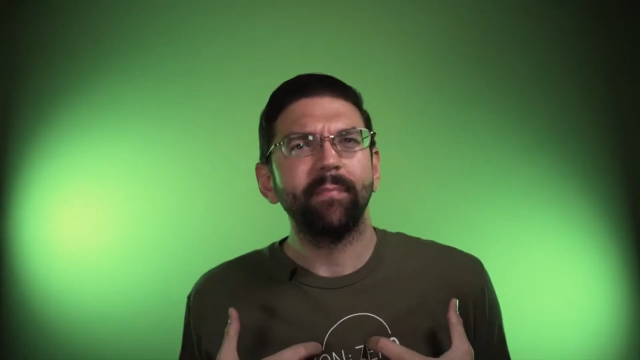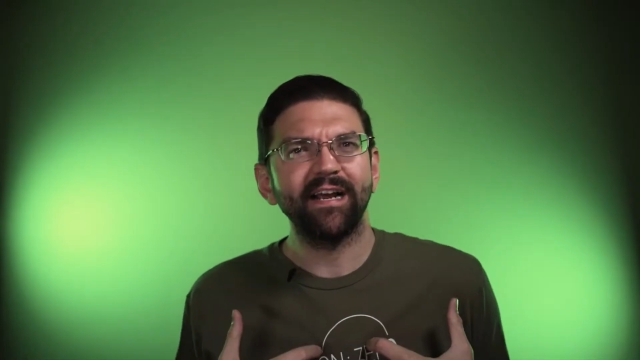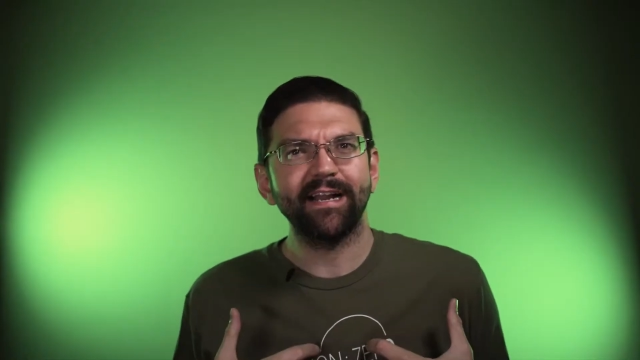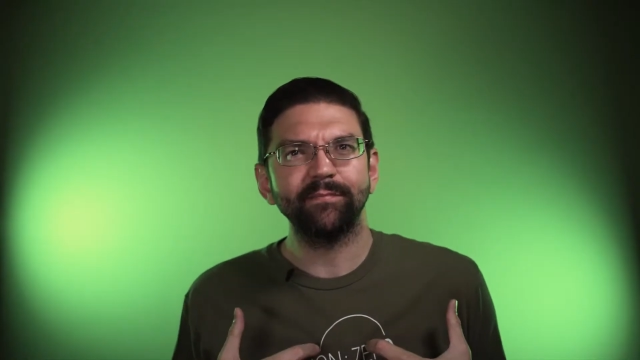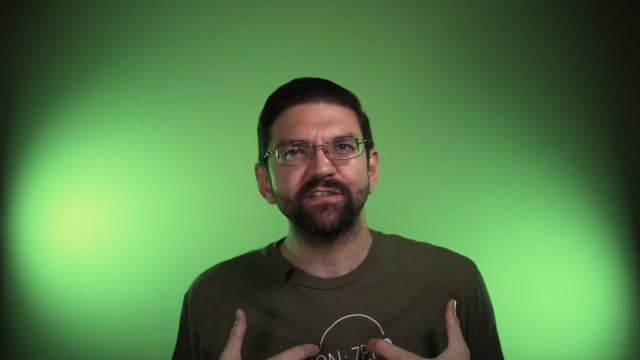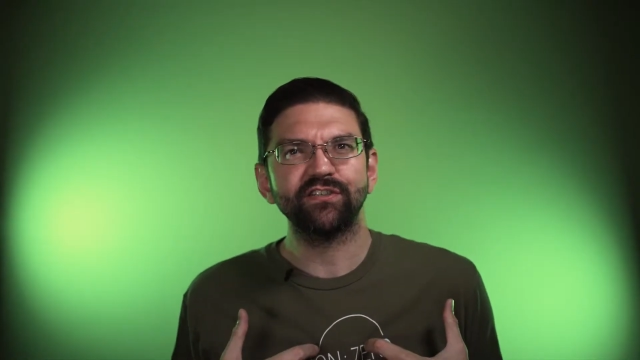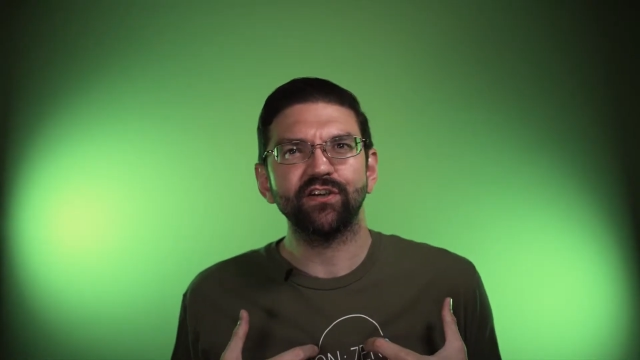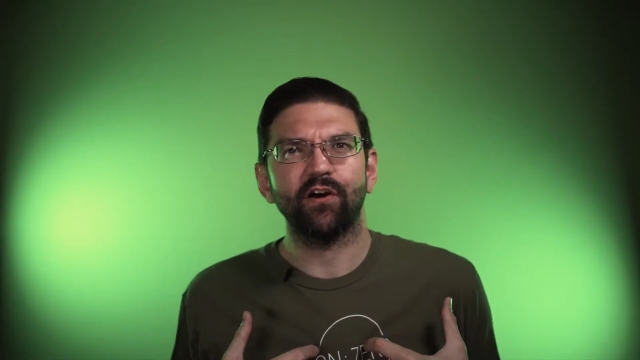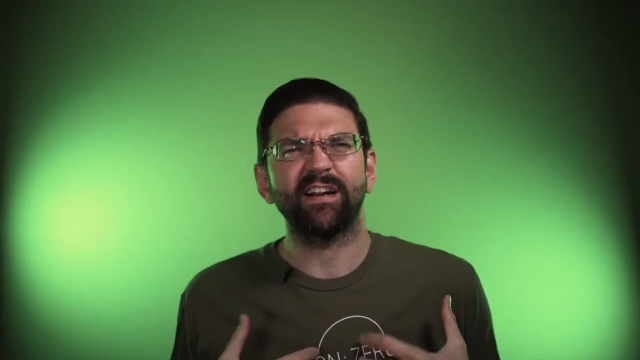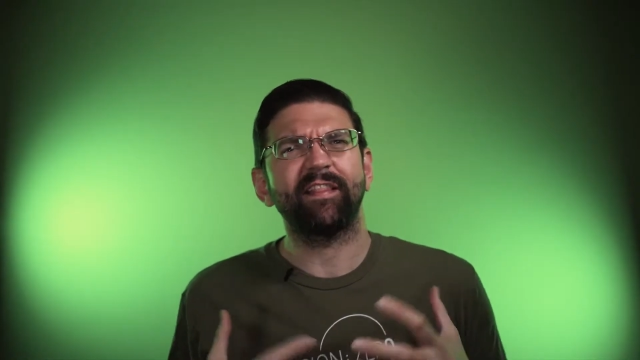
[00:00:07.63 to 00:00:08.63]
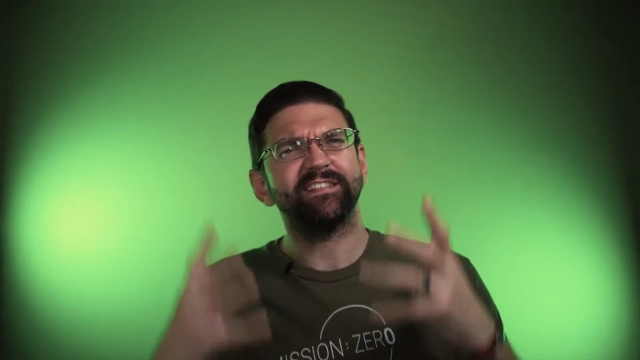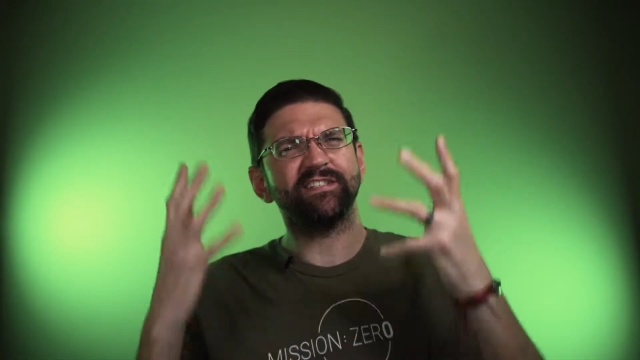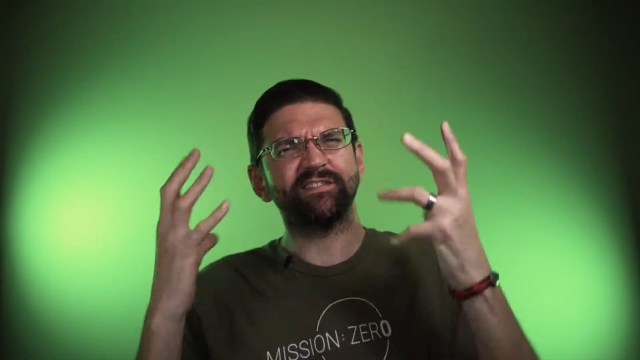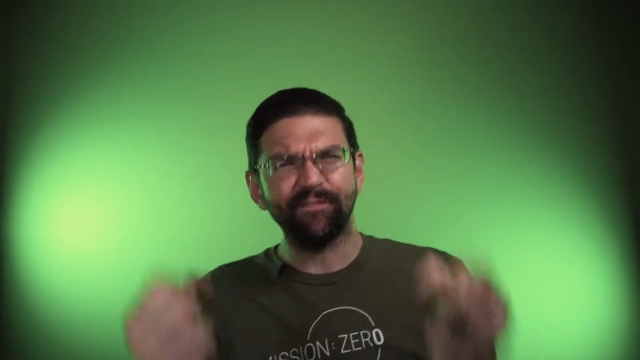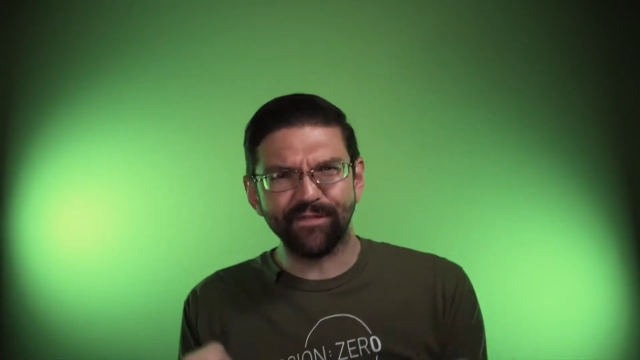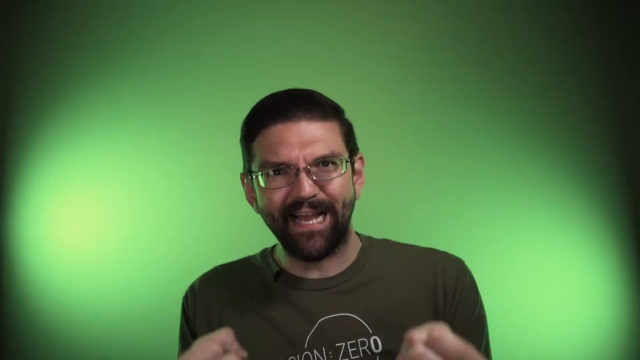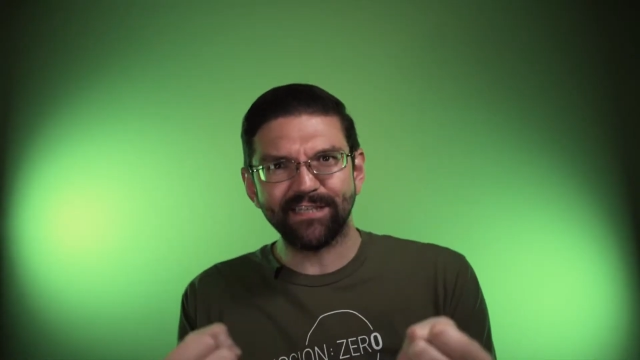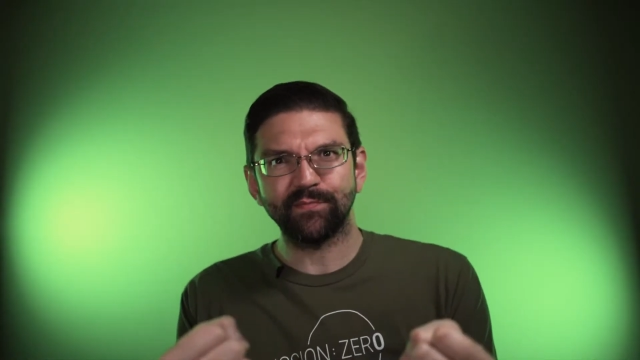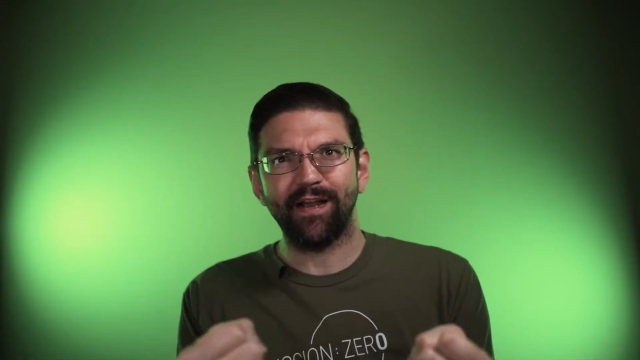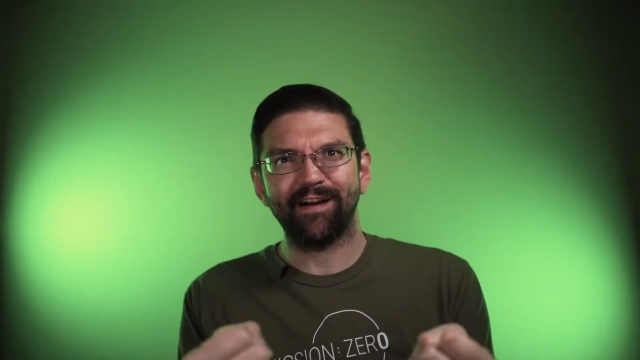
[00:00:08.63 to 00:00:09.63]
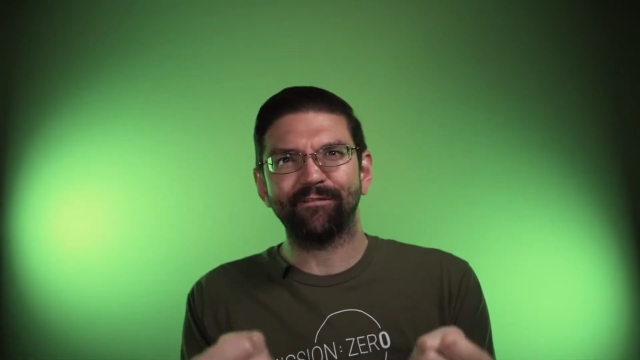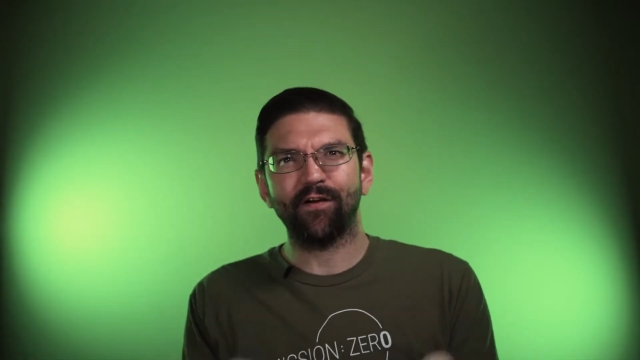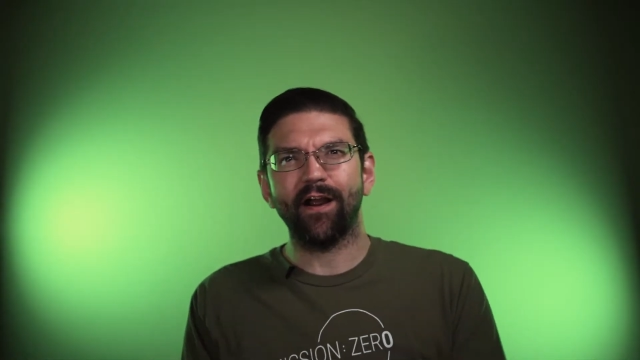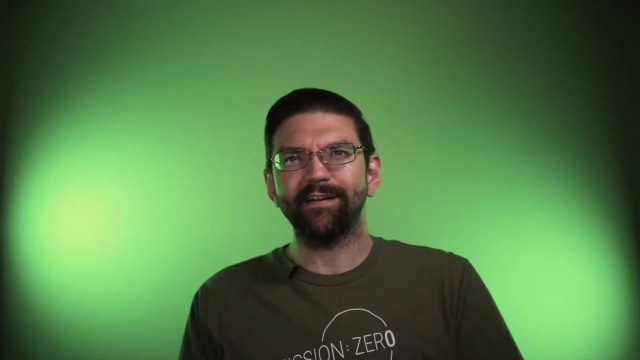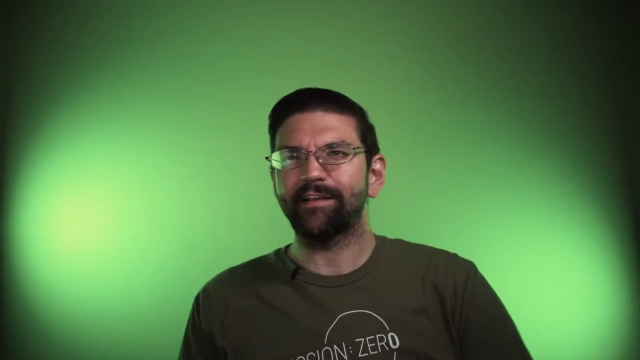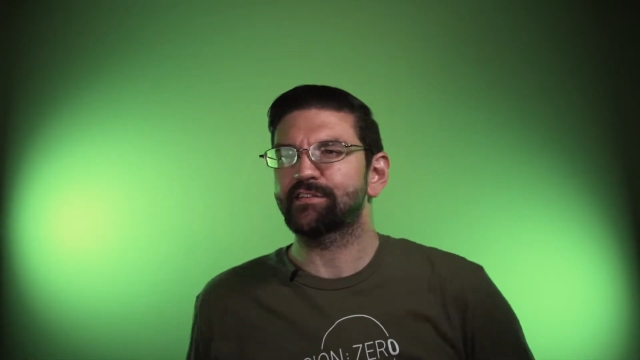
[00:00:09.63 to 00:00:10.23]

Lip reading: my name is Shawn and this is FlashBack Friday,